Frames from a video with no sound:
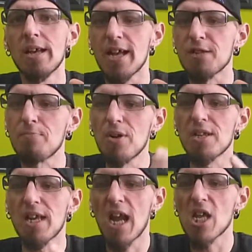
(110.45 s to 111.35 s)
It's put
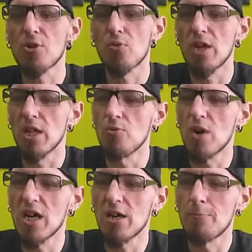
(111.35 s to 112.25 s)
together really
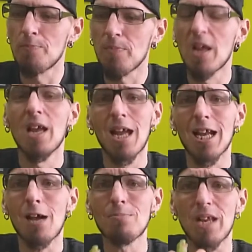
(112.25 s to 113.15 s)
well, and
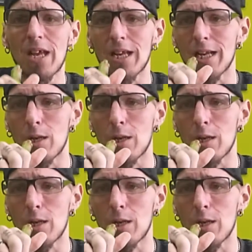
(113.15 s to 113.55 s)
I'm digging it.